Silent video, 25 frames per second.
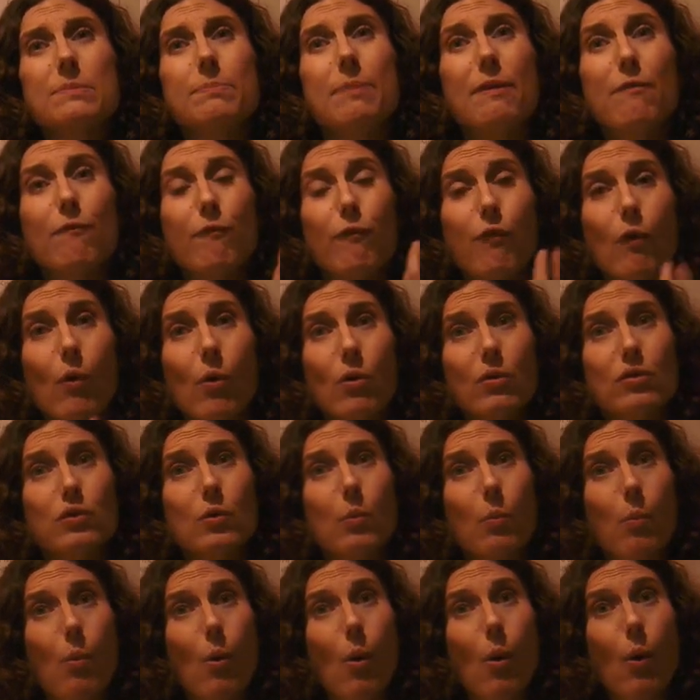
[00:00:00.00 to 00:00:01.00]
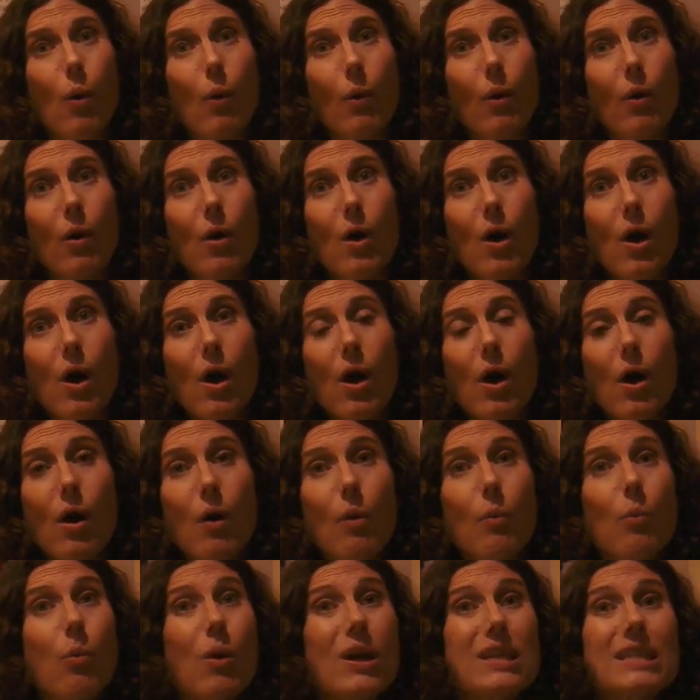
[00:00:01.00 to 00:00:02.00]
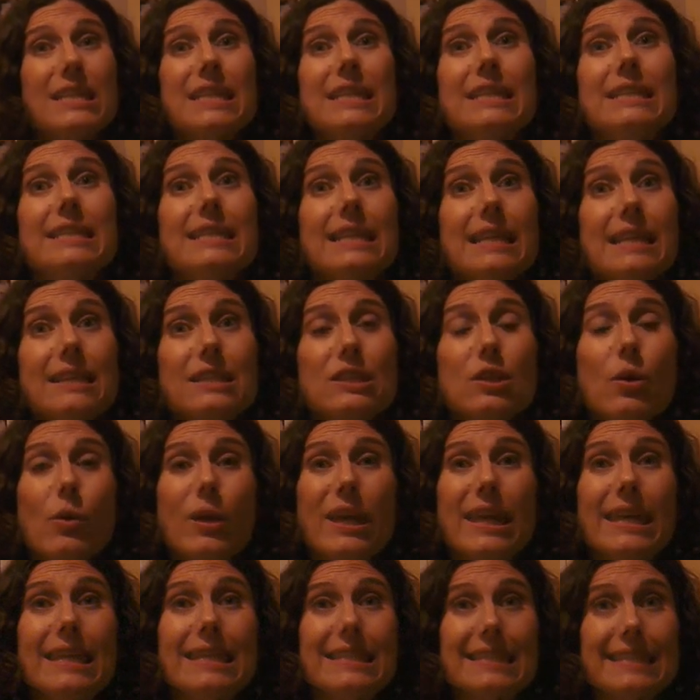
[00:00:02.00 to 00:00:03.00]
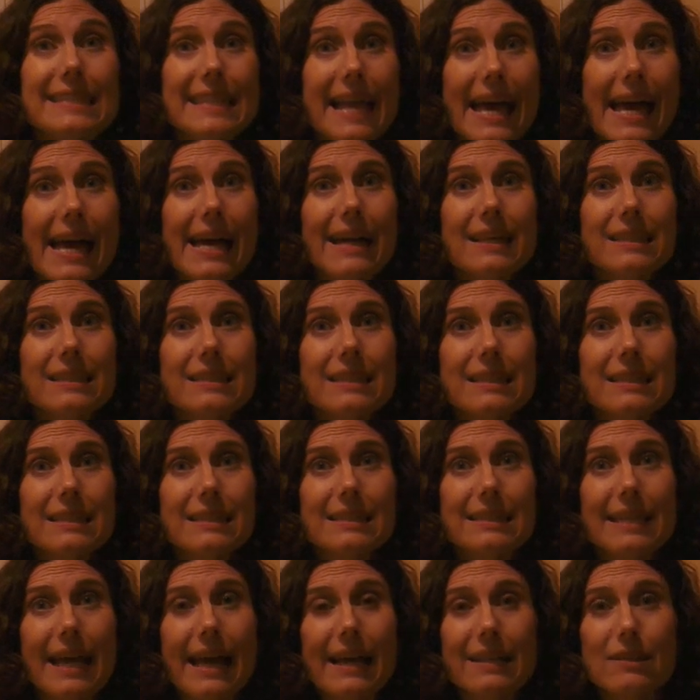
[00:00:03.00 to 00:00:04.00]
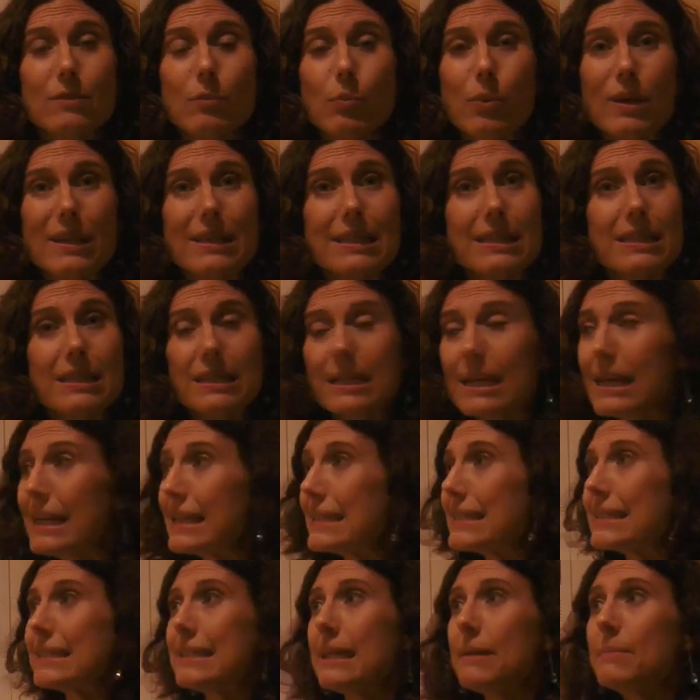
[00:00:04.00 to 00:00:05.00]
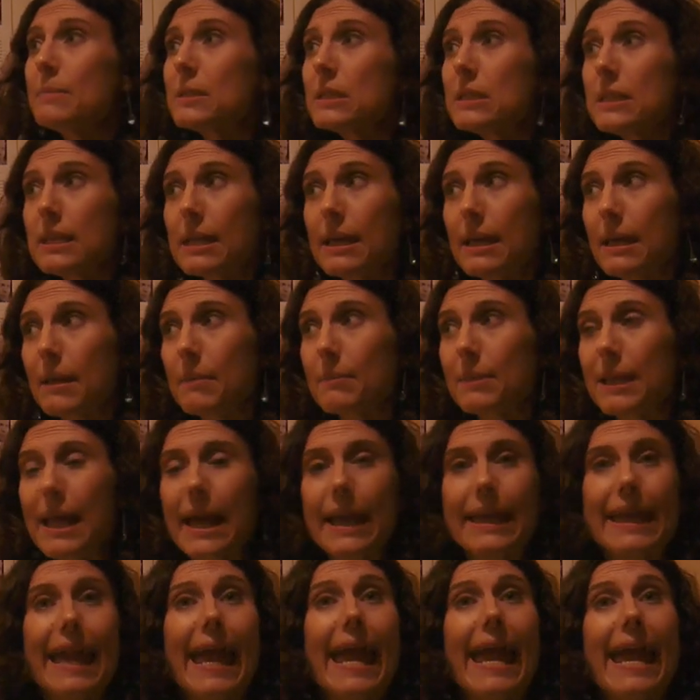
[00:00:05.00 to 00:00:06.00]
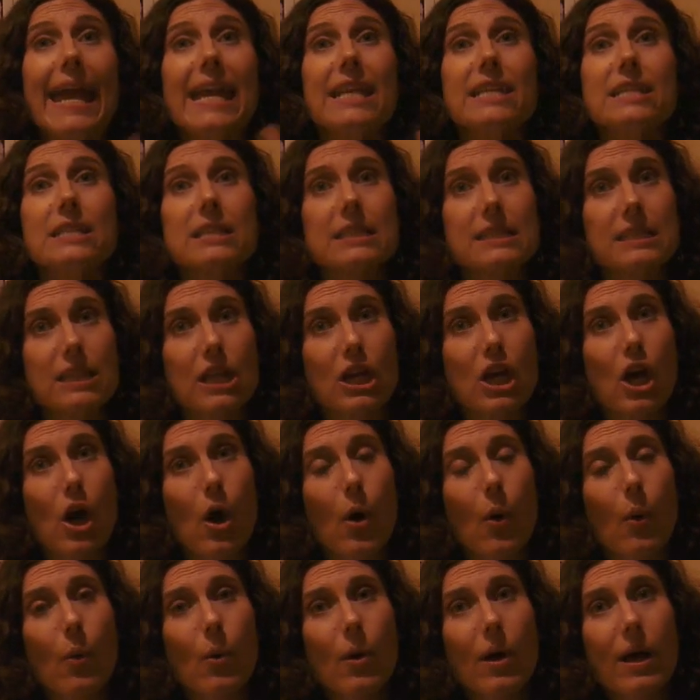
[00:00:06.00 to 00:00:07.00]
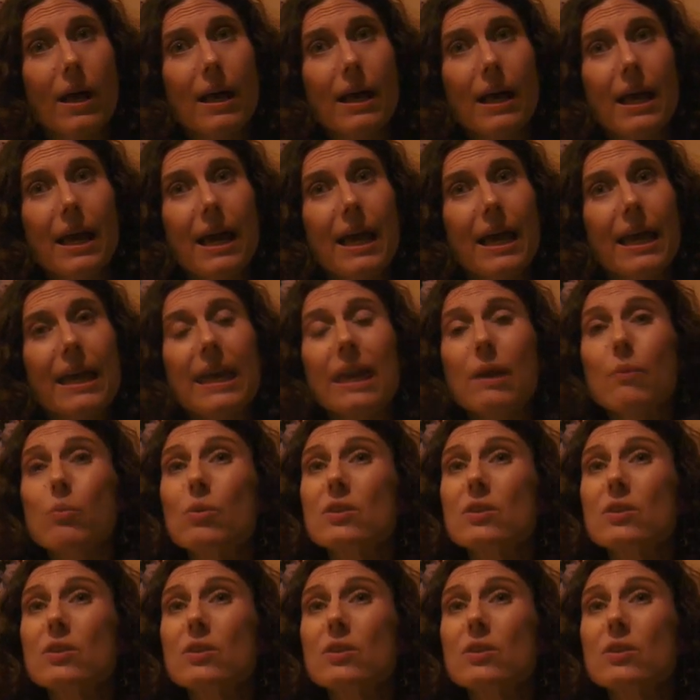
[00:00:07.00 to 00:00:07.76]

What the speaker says: before the war, what he did. So he said that what seemed to him like ages ago, he